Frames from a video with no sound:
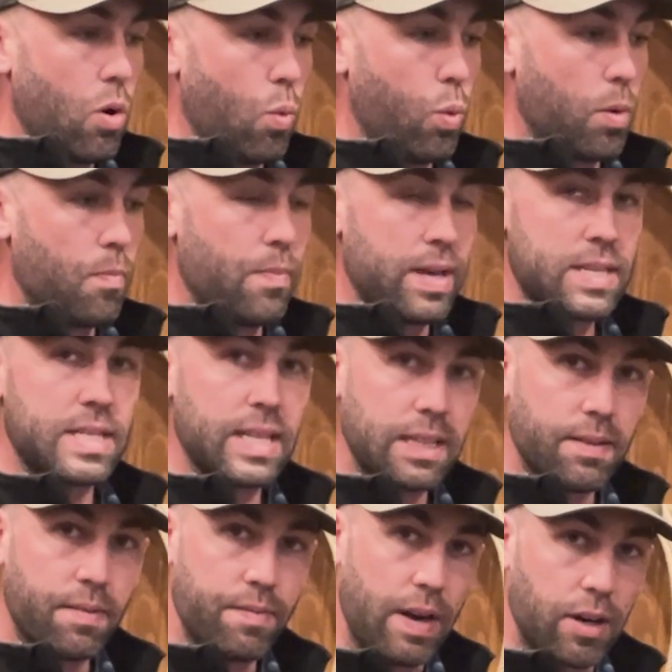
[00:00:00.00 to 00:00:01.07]
we're missing
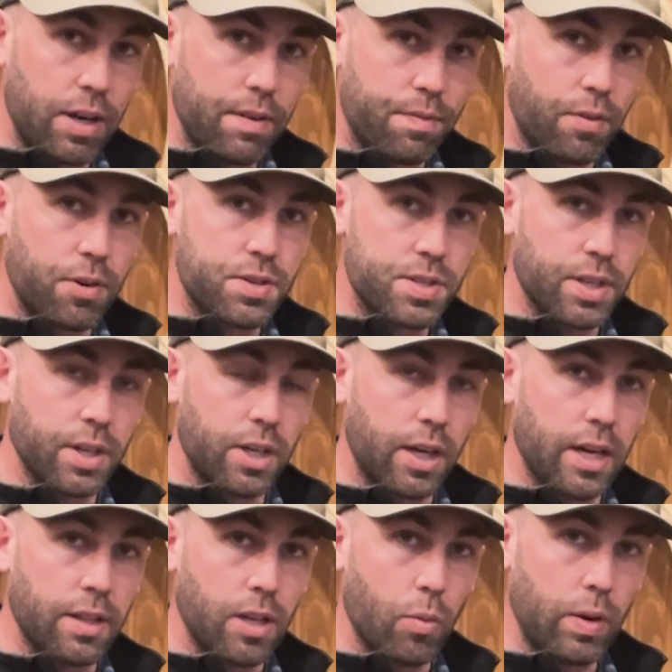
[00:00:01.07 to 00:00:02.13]
the very first
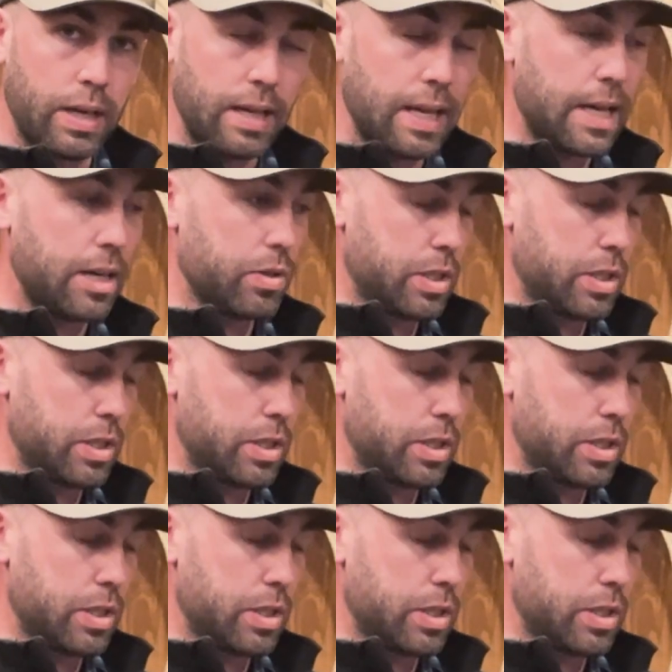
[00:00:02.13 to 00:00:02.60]
ingredient that we need.